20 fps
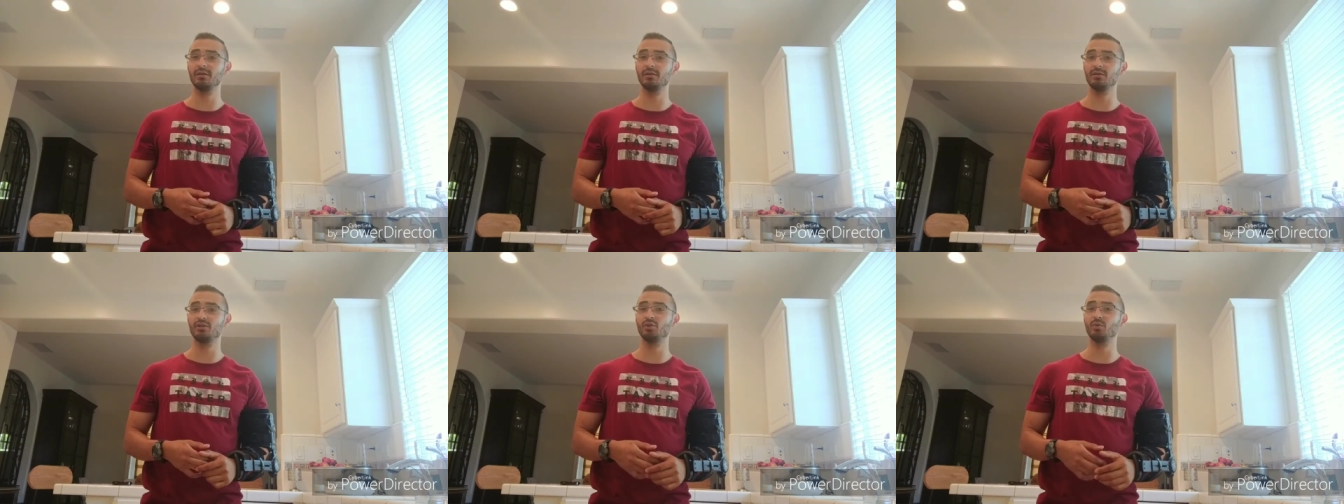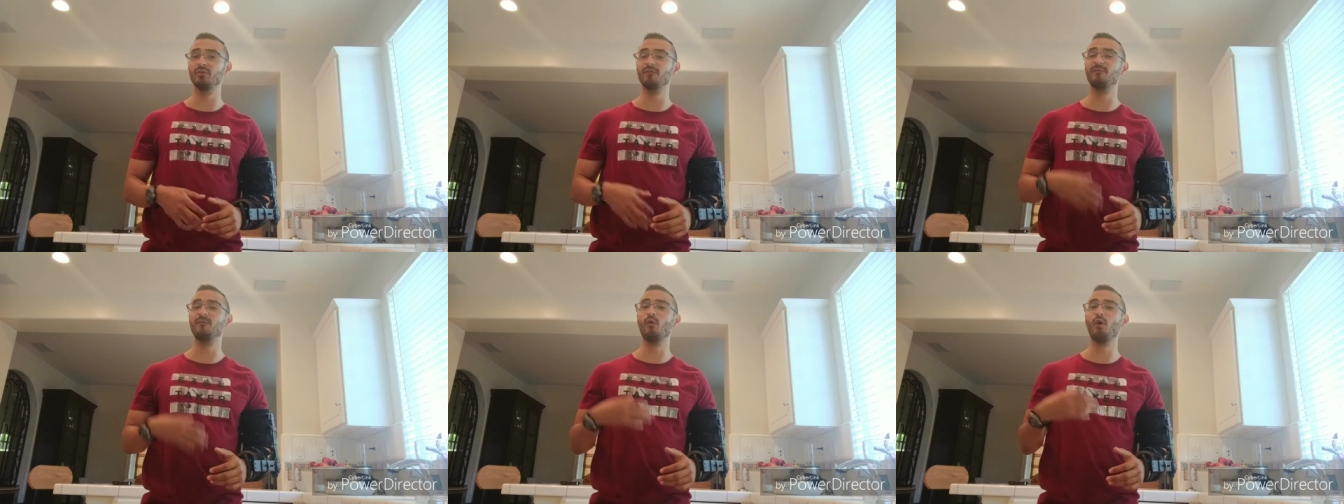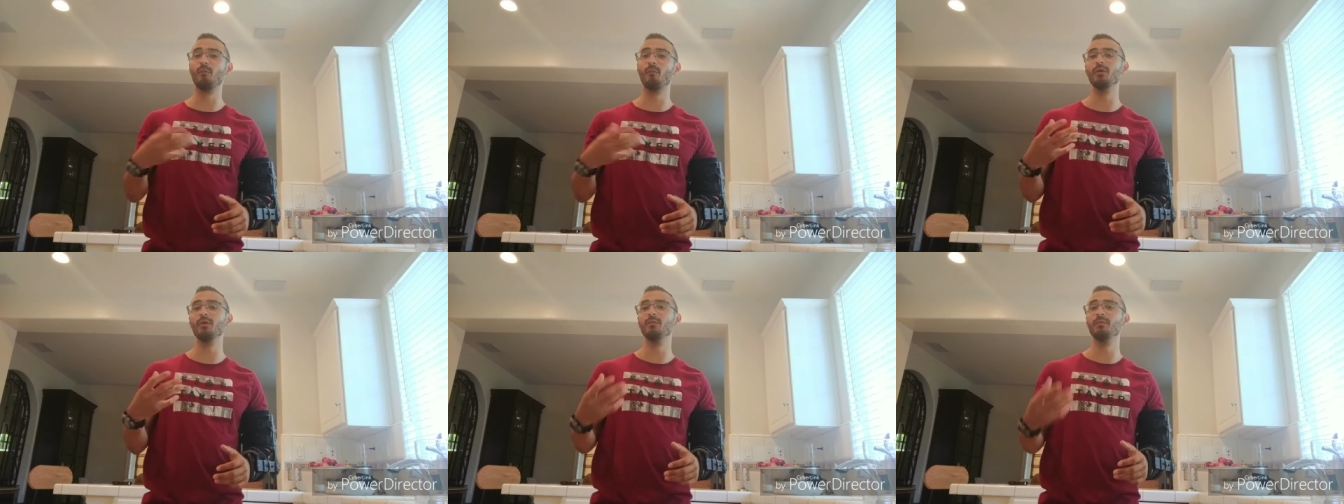to
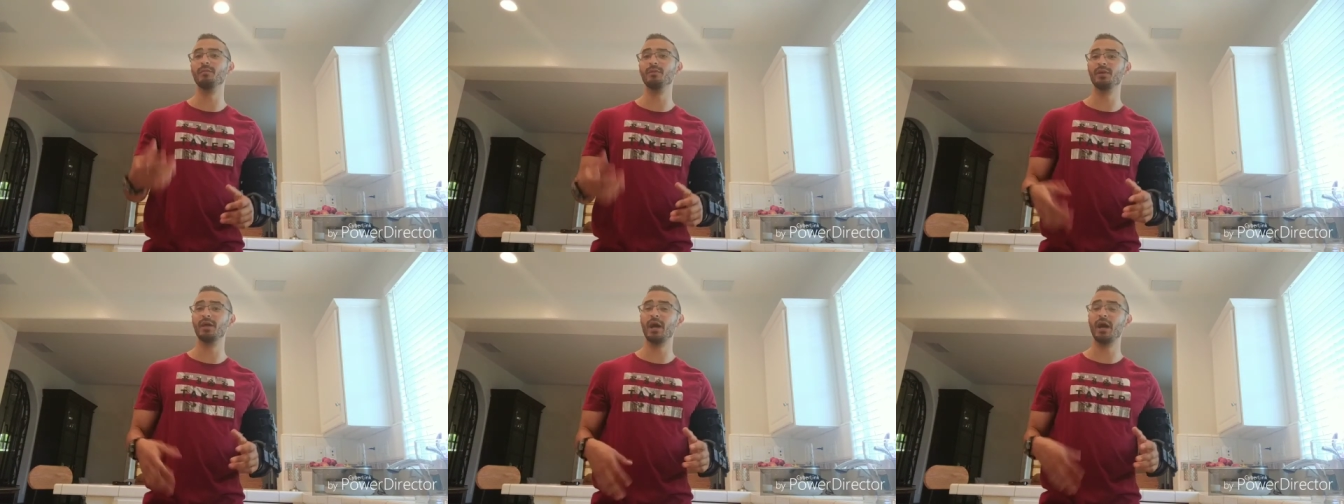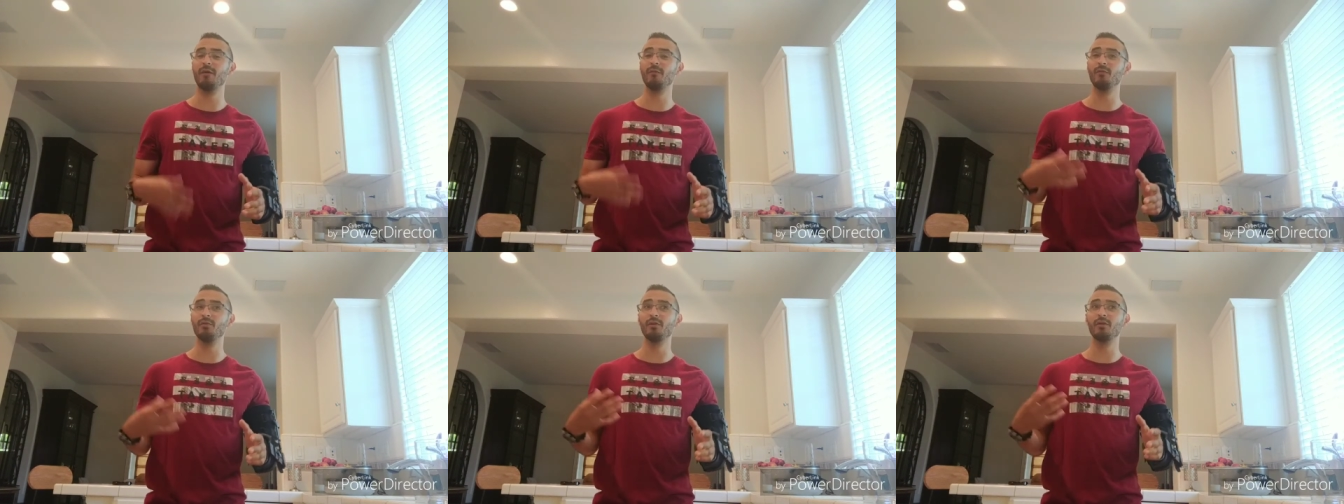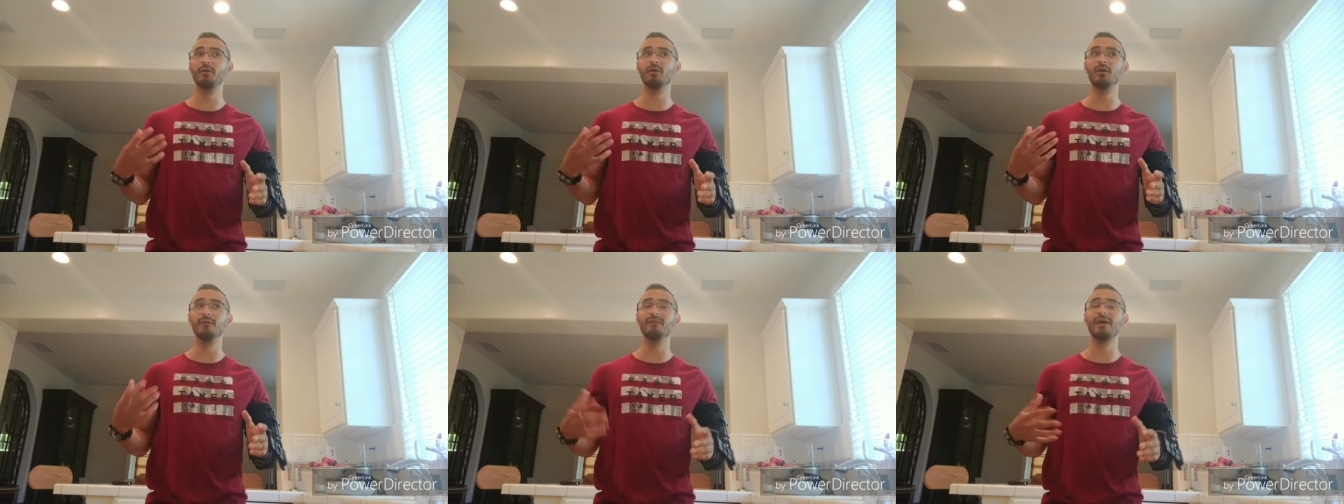inform them
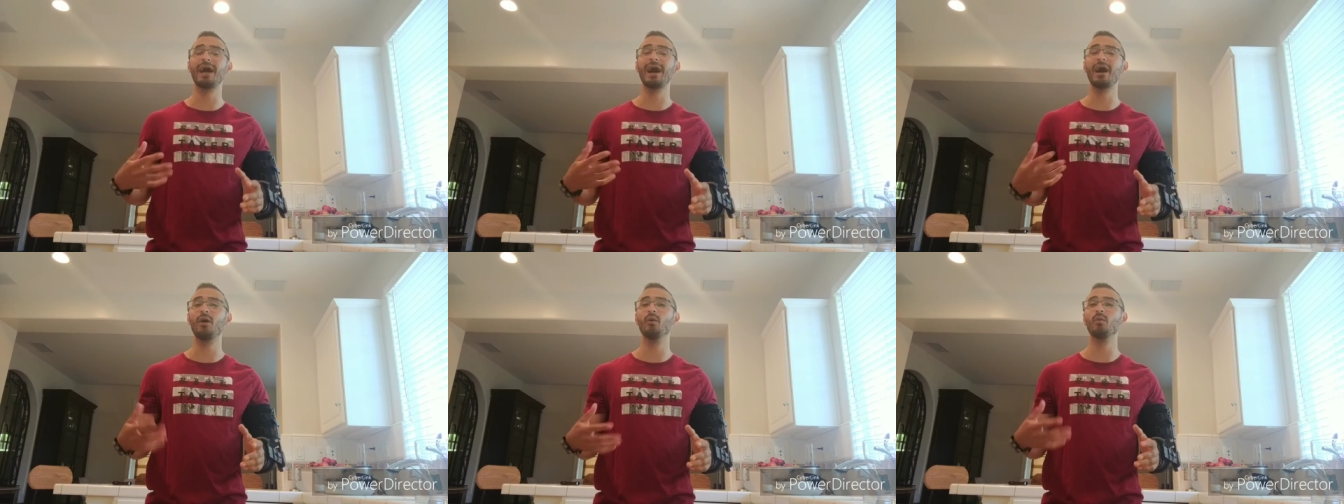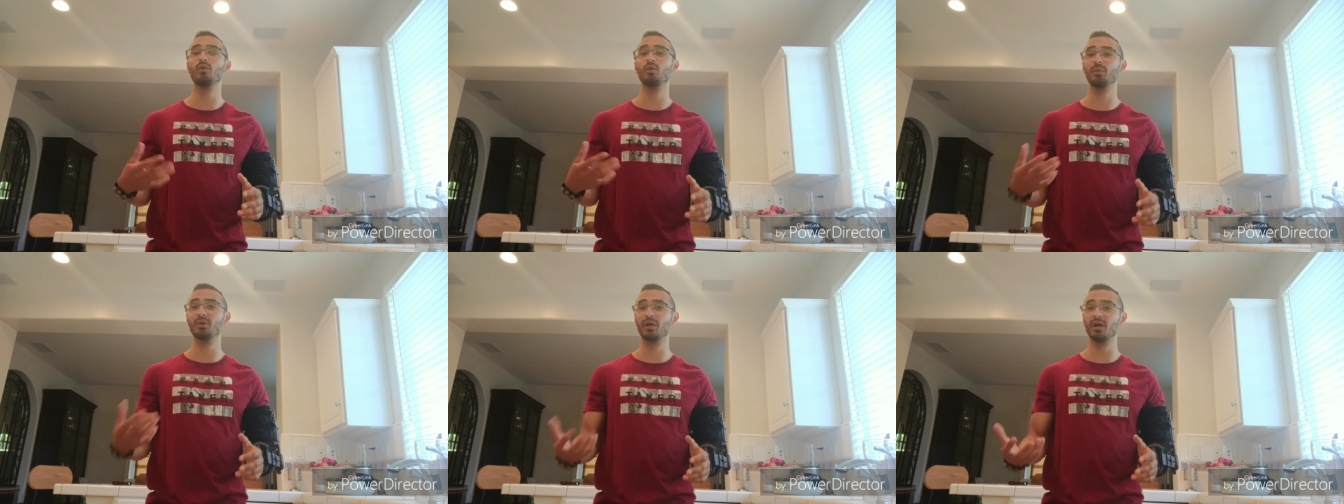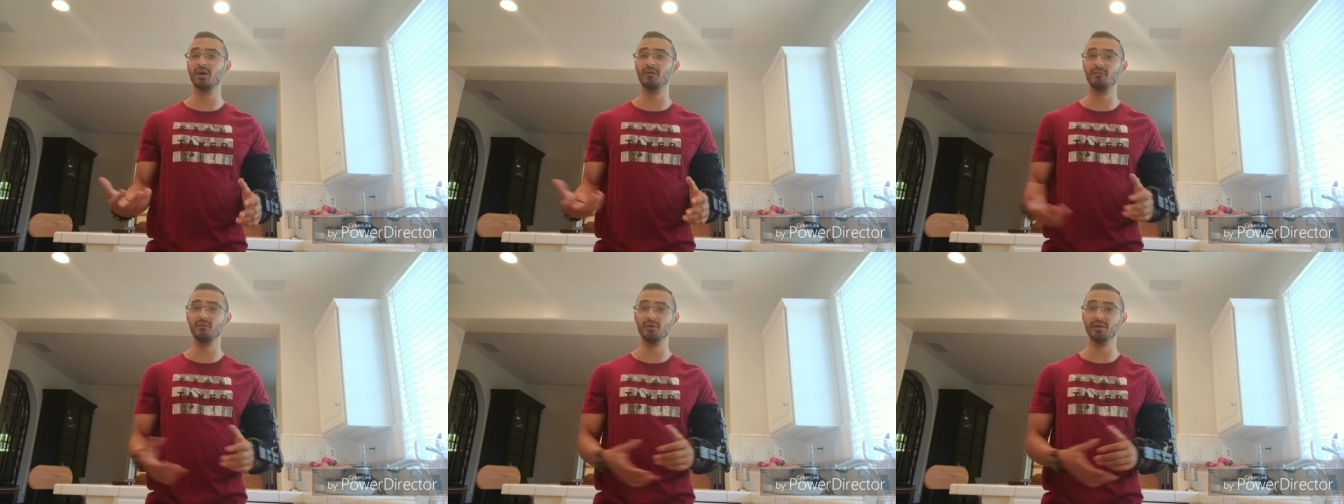of how the
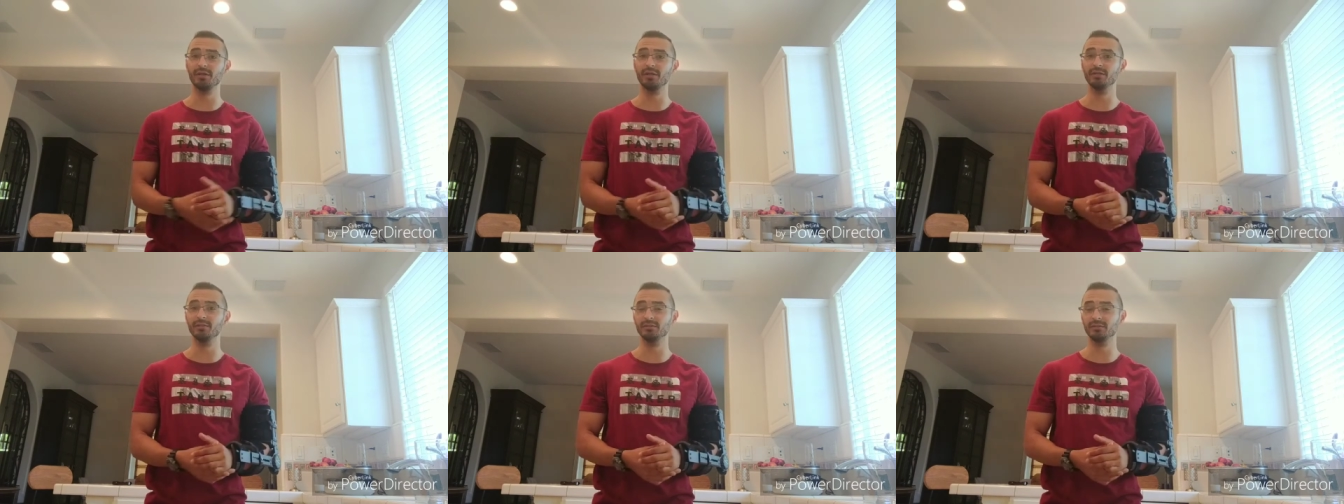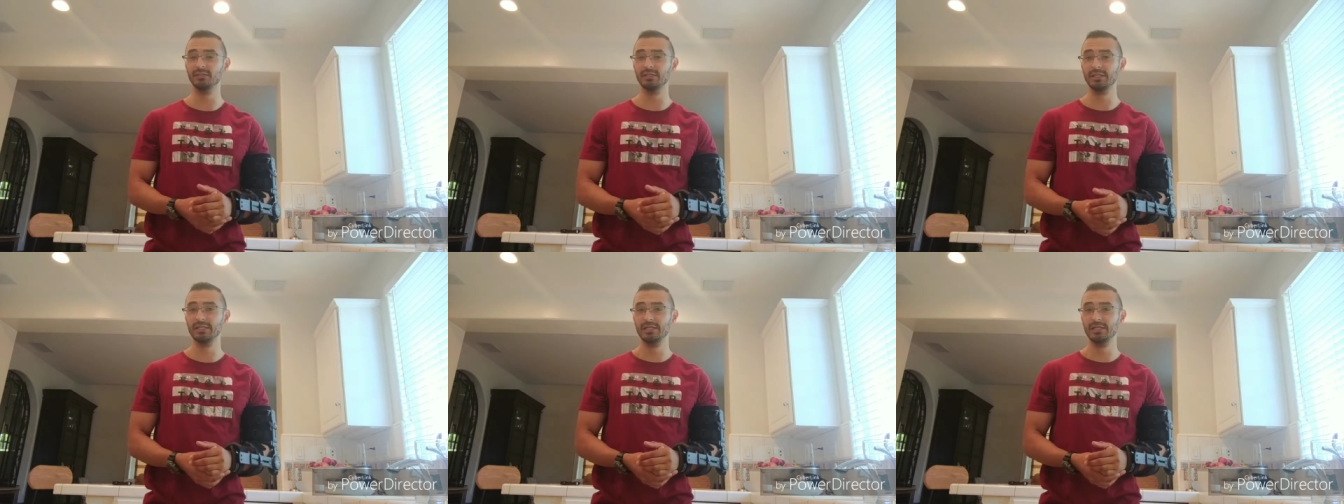recovery is.